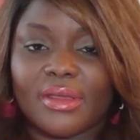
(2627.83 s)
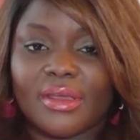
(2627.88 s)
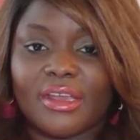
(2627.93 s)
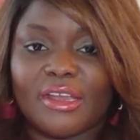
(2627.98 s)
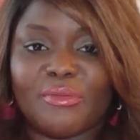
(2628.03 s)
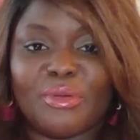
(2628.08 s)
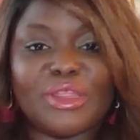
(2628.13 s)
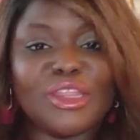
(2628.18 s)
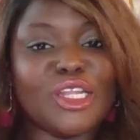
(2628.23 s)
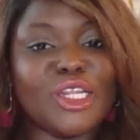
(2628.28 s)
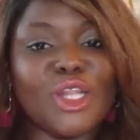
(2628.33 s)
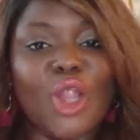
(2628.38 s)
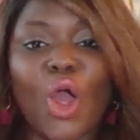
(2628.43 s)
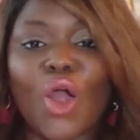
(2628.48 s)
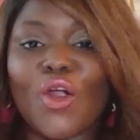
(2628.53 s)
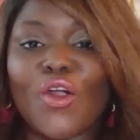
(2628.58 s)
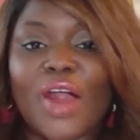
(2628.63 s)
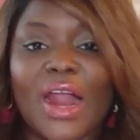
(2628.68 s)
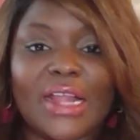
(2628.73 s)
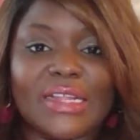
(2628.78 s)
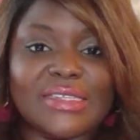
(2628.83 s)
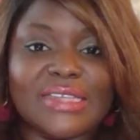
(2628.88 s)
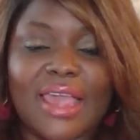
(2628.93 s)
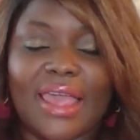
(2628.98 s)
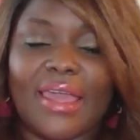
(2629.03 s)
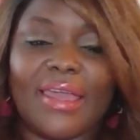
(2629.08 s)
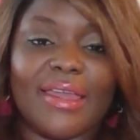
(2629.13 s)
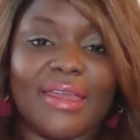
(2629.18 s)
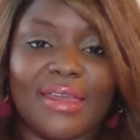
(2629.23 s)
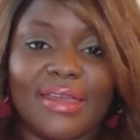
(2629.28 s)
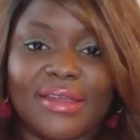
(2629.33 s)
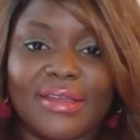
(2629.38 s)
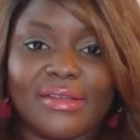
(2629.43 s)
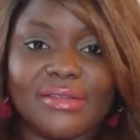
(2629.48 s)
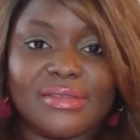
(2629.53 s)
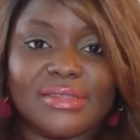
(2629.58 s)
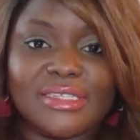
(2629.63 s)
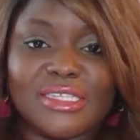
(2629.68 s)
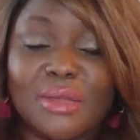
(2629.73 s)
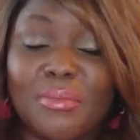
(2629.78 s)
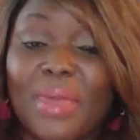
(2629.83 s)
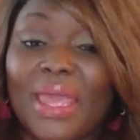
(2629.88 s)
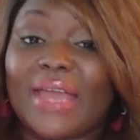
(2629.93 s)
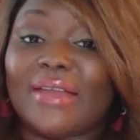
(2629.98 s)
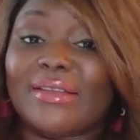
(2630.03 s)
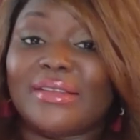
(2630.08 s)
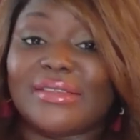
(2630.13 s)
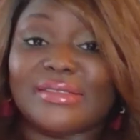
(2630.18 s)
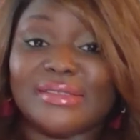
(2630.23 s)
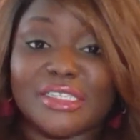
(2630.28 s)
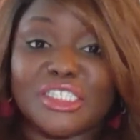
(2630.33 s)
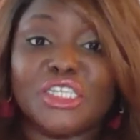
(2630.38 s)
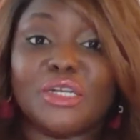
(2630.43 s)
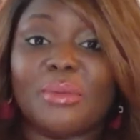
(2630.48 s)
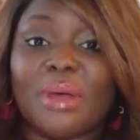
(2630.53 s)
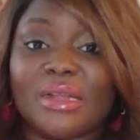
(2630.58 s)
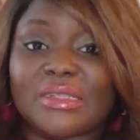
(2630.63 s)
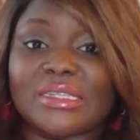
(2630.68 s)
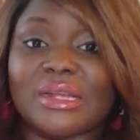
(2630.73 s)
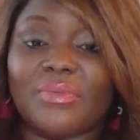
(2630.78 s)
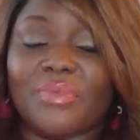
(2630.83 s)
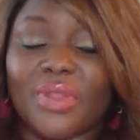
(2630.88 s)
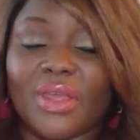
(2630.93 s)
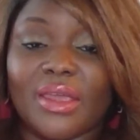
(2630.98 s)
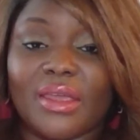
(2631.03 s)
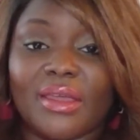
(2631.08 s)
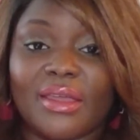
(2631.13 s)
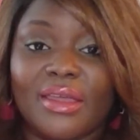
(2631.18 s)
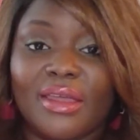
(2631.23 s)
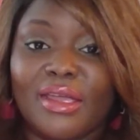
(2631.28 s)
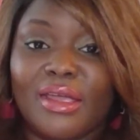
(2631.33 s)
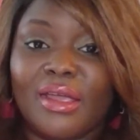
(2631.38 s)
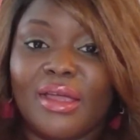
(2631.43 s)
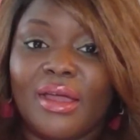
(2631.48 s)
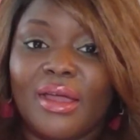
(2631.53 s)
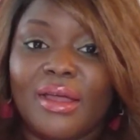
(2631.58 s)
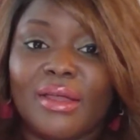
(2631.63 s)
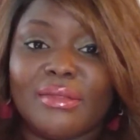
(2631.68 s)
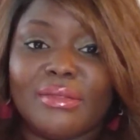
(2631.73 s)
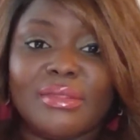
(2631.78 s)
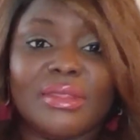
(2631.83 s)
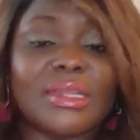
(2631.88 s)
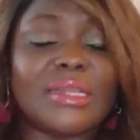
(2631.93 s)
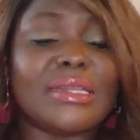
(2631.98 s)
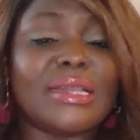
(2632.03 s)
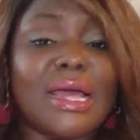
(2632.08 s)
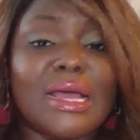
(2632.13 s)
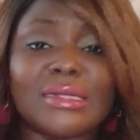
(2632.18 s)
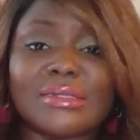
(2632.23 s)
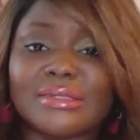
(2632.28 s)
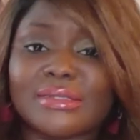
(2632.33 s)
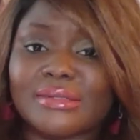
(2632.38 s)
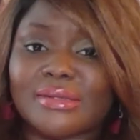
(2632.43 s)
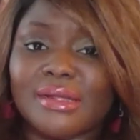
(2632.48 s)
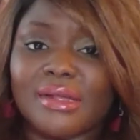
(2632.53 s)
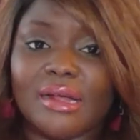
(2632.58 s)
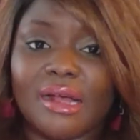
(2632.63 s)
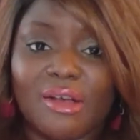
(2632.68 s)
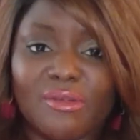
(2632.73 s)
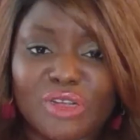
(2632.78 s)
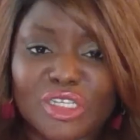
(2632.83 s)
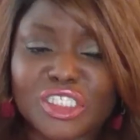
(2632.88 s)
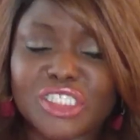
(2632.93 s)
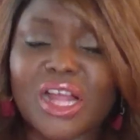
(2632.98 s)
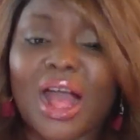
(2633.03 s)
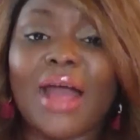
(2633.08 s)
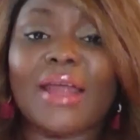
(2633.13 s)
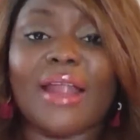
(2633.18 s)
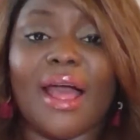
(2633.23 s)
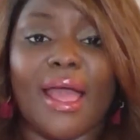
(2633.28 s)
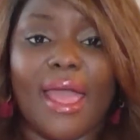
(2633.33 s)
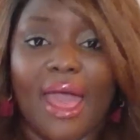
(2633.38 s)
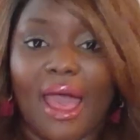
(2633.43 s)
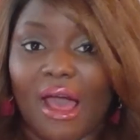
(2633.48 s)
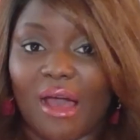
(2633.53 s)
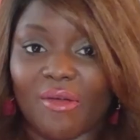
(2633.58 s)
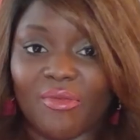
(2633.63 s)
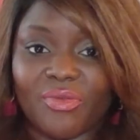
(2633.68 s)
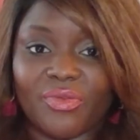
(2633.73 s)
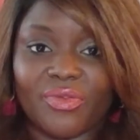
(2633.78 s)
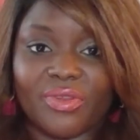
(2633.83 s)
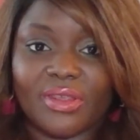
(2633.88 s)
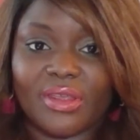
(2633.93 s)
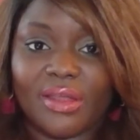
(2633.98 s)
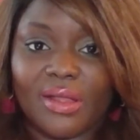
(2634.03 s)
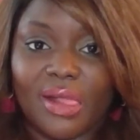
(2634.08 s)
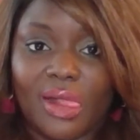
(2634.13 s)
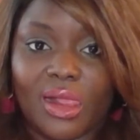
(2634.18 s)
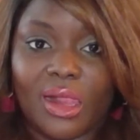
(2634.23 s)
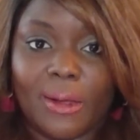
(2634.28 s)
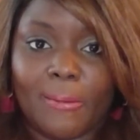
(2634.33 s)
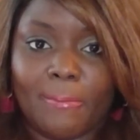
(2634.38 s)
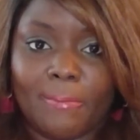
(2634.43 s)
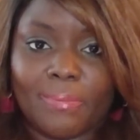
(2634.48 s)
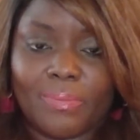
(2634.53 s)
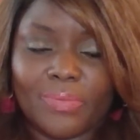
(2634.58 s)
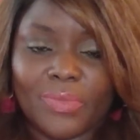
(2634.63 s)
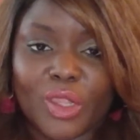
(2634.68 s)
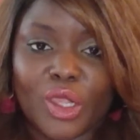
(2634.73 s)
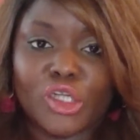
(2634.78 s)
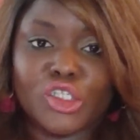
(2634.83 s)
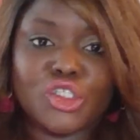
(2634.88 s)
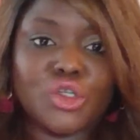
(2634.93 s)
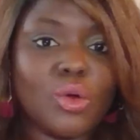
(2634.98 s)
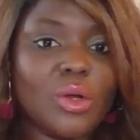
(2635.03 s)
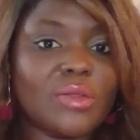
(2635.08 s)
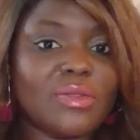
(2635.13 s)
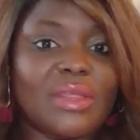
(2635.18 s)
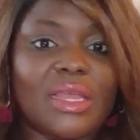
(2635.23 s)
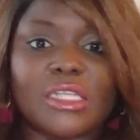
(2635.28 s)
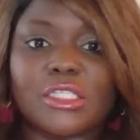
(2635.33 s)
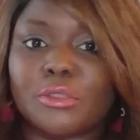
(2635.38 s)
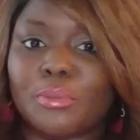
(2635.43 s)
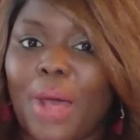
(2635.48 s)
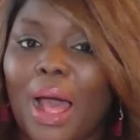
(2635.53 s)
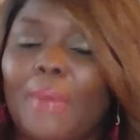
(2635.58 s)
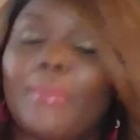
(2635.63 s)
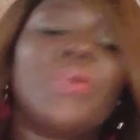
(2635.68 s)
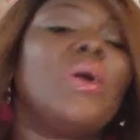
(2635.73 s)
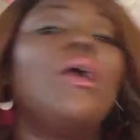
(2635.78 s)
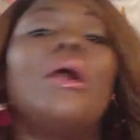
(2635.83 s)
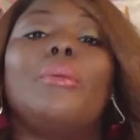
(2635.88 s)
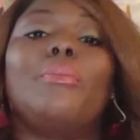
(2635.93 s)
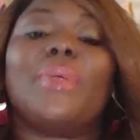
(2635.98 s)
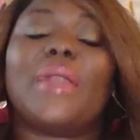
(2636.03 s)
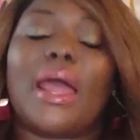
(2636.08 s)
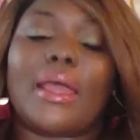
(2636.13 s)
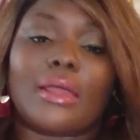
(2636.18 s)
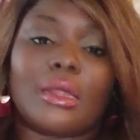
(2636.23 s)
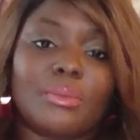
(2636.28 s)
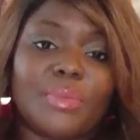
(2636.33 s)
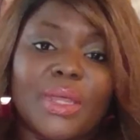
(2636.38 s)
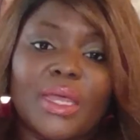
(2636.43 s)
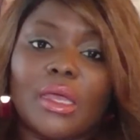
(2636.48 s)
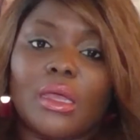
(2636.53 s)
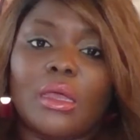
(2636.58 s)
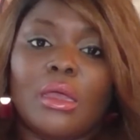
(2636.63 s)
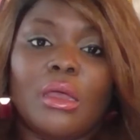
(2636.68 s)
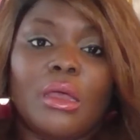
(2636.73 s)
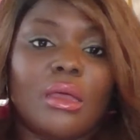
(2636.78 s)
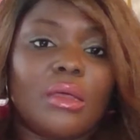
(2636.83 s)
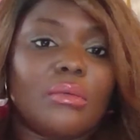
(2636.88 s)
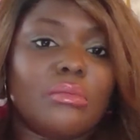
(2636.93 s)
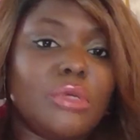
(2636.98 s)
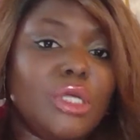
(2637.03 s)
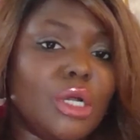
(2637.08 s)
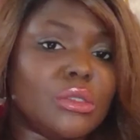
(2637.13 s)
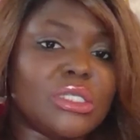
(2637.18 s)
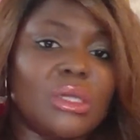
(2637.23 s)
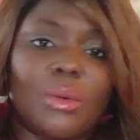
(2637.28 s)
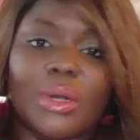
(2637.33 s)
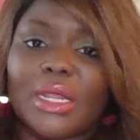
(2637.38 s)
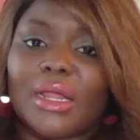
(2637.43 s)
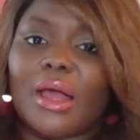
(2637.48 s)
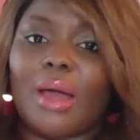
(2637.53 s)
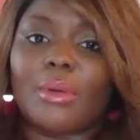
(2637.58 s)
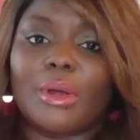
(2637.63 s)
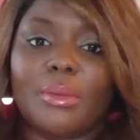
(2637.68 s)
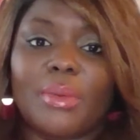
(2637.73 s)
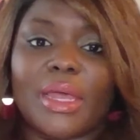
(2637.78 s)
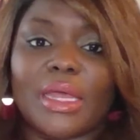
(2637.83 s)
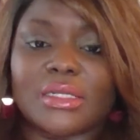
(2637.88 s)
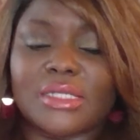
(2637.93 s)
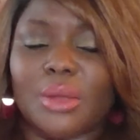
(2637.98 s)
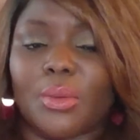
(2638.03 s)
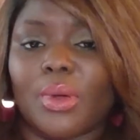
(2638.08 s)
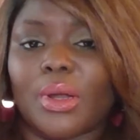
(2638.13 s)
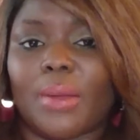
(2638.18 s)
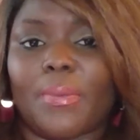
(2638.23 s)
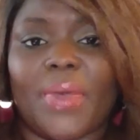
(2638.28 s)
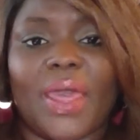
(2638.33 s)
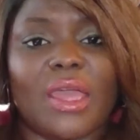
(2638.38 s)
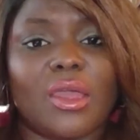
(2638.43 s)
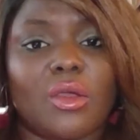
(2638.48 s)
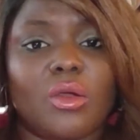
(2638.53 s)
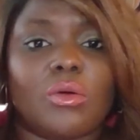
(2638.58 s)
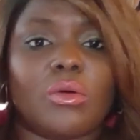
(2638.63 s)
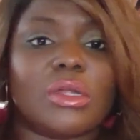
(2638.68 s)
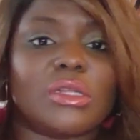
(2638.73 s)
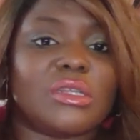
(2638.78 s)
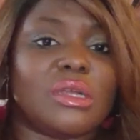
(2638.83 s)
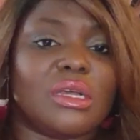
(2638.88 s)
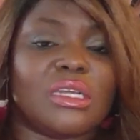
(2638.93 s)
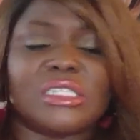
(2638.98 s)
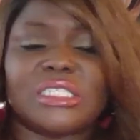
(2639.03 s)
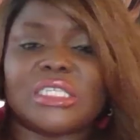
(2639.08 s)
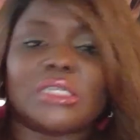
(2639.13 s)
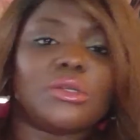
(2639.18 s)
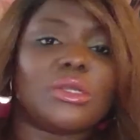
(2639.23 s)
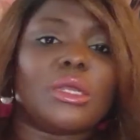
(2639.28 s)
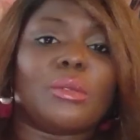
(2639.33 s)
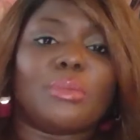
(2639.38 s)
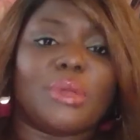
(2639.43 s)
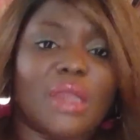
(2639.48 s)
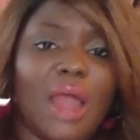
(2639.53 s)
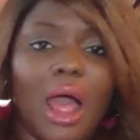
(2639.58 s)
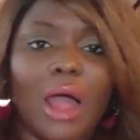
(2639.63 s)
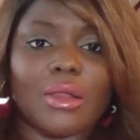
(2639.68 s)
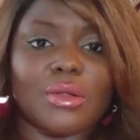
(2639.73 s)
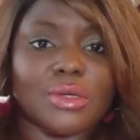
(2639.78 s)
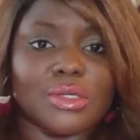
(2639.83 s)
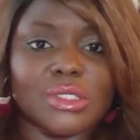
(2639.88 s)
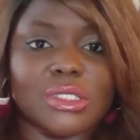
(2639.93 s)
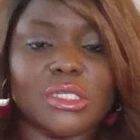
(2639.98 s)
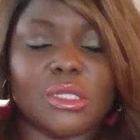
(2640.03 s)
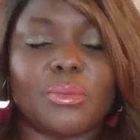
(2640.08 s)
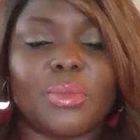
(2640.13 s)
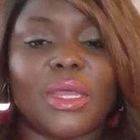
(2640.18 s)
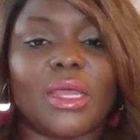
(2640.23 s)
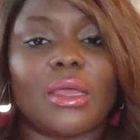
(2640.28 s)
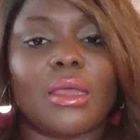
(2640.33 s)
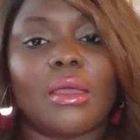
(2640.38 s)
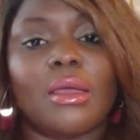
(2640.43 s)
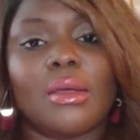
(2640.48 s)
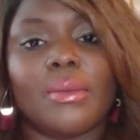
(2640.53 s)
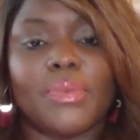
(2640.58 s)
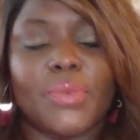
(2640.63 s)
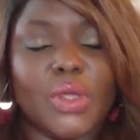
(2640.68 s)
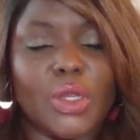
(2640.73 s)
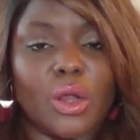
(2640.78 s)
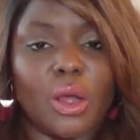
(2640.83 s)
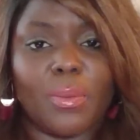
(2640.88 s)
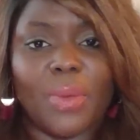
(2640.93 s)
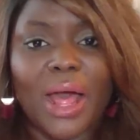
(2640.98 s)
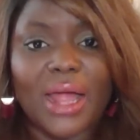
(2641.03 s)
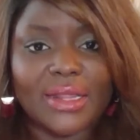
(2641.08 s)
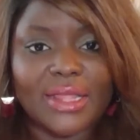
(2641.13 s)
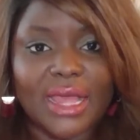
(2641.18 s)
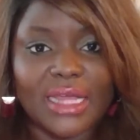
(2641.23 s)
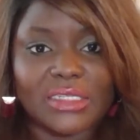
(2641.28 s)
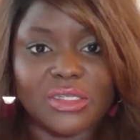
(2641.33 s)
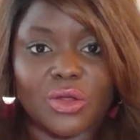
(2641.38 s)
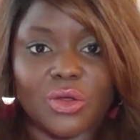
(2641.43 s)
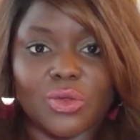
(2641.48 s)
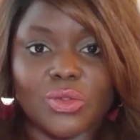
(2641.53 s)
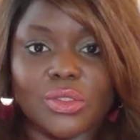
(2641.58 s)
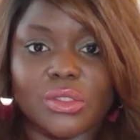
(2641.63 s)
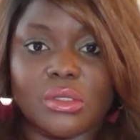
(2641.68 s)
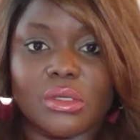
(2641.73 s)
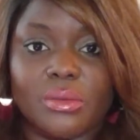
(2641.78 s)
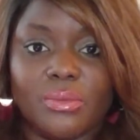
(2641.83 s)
But the longer I take to make a decision about something, the less of a shot I have. Sure, things pop up and I could be, you know, someone could come to me and say, We're going to pay you a gazillion dollars to be, you know, a podcast host.